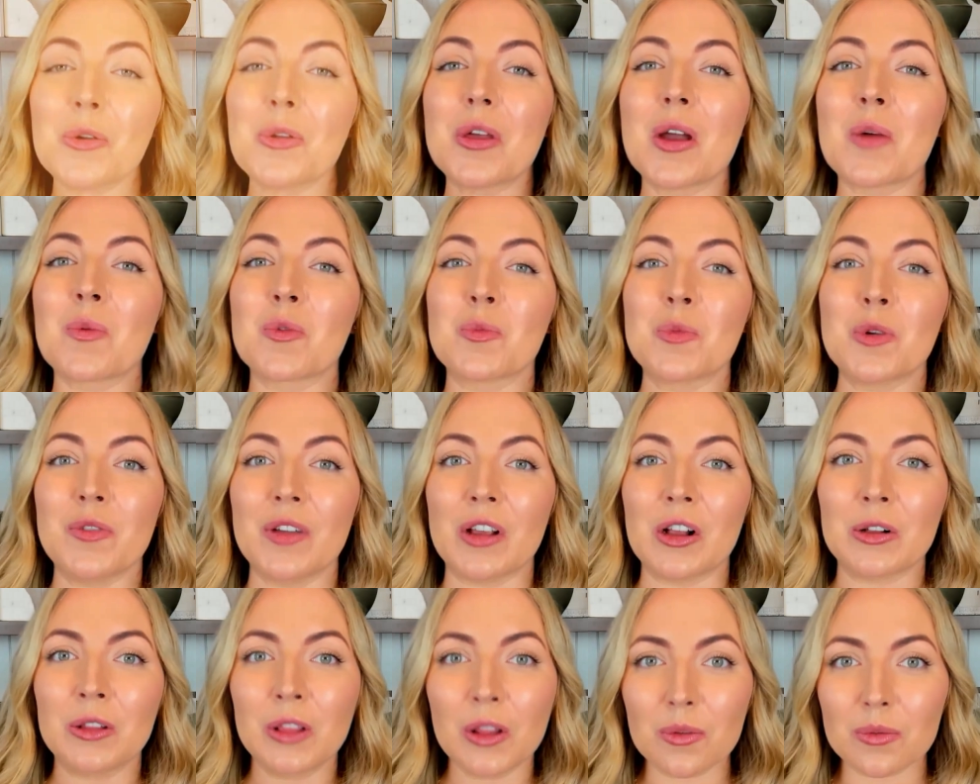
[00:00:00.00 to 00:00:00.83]
that
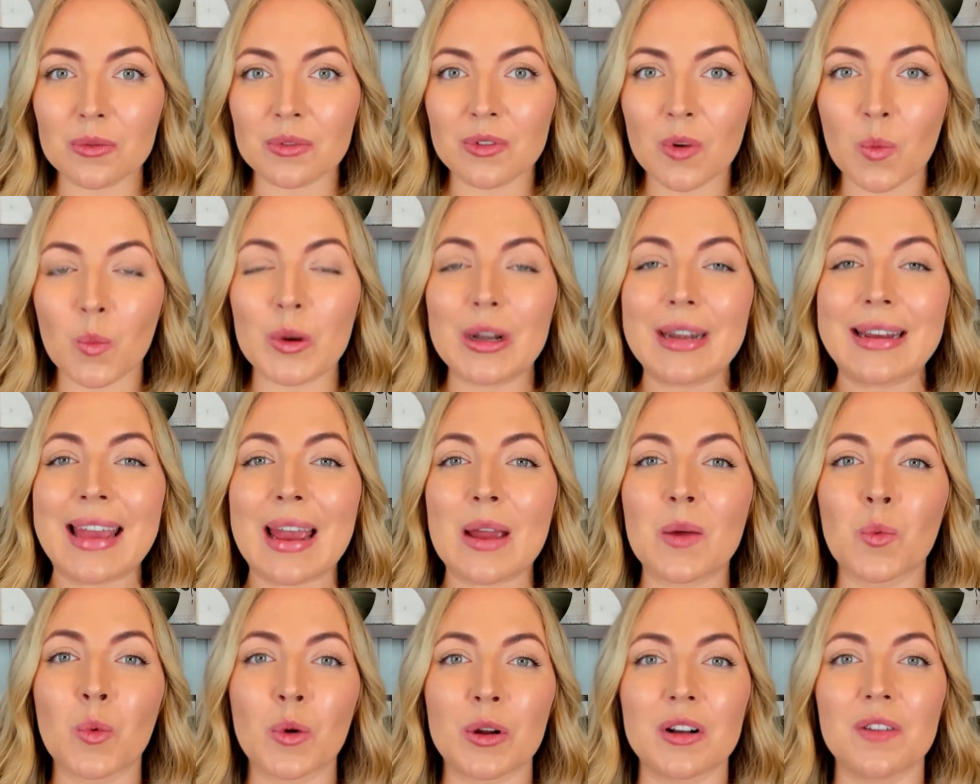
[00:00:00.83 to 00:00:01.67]
removing gluten would get
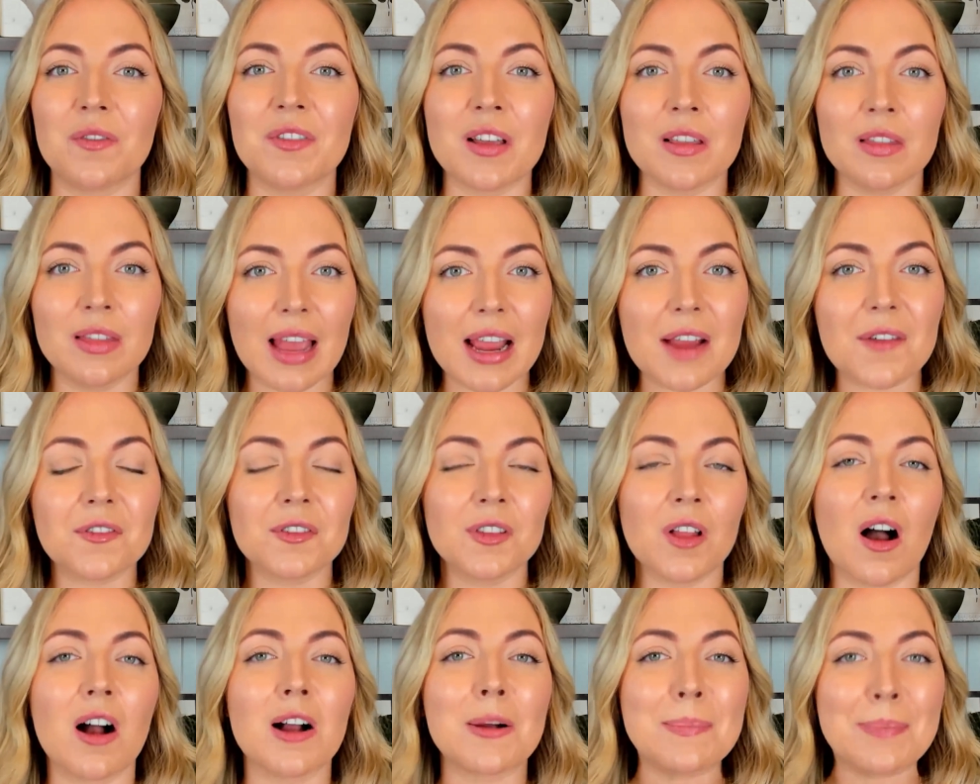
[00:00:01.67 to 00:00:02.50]
rid of the
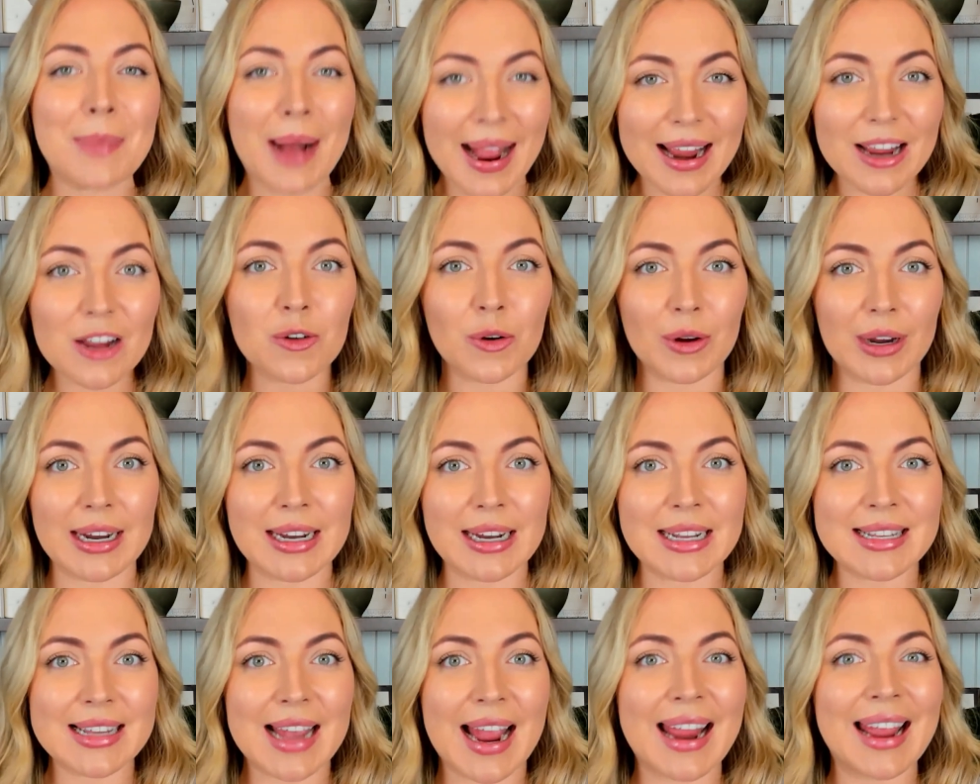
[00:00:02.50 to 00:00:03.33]
lifelong
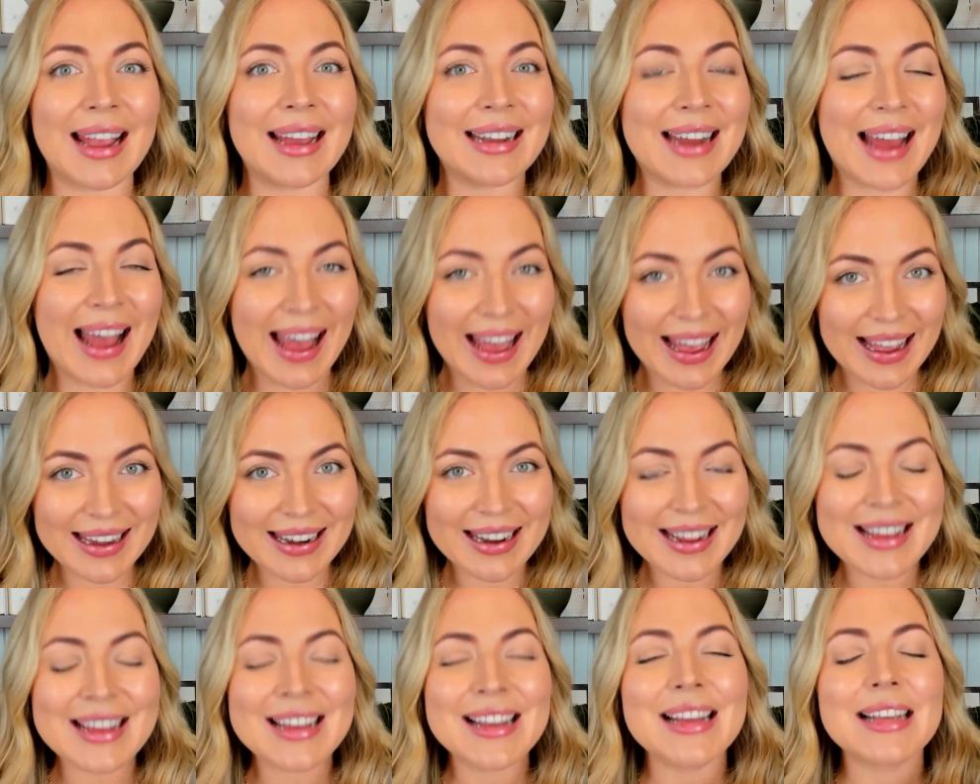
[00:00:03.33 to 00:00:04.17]
migraines I had had
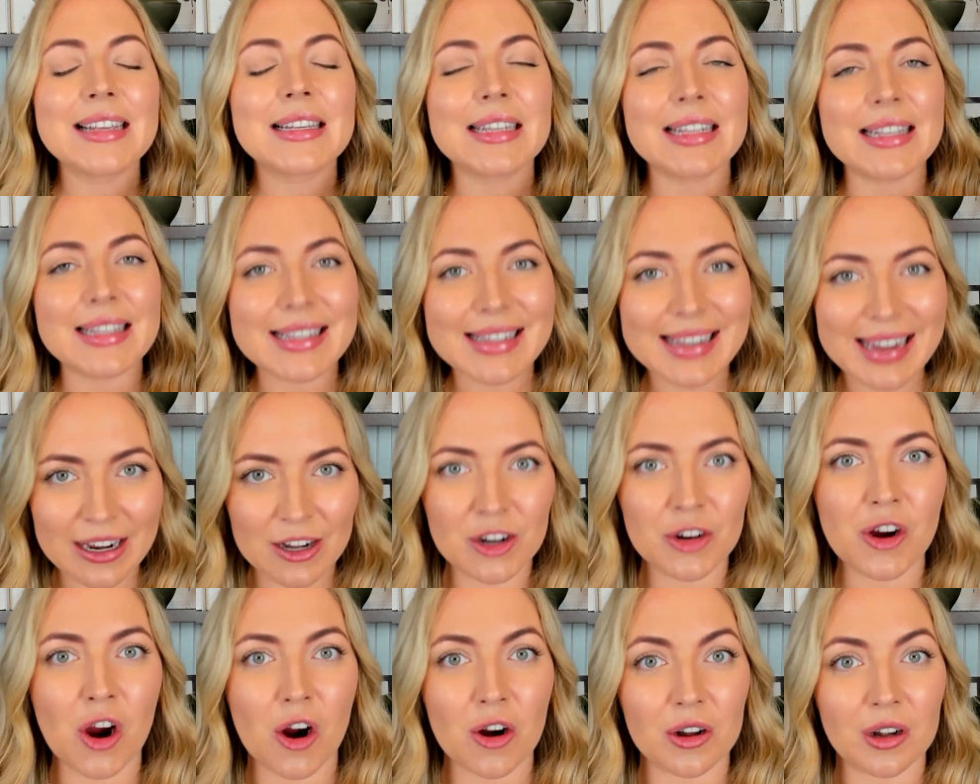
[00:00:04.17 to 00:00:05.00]
since
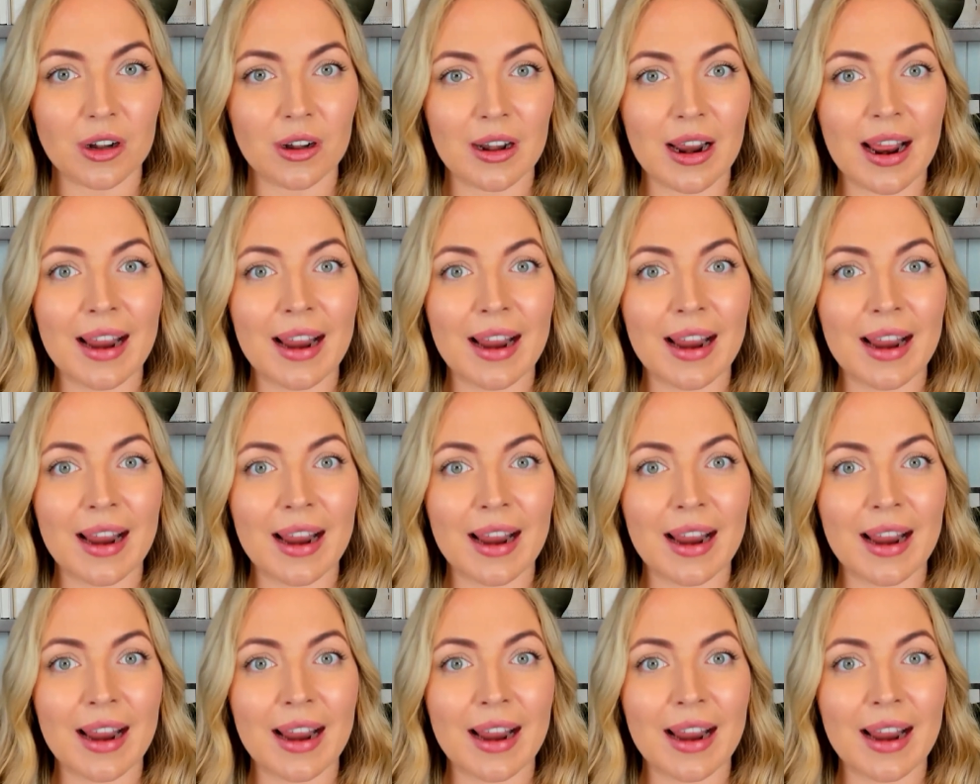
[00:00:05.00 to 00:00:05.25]
kindergarten?